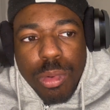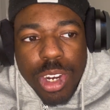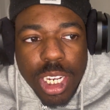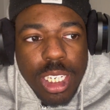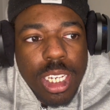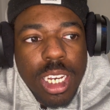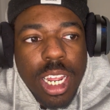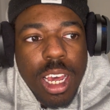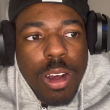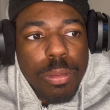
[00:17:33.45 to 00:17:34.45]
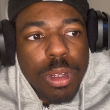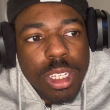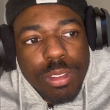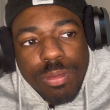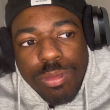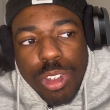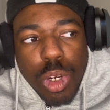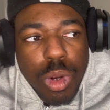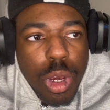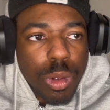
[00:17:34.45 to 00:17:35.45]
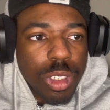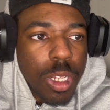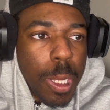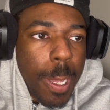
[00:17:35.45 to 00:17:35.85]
predicting it now, but who knows?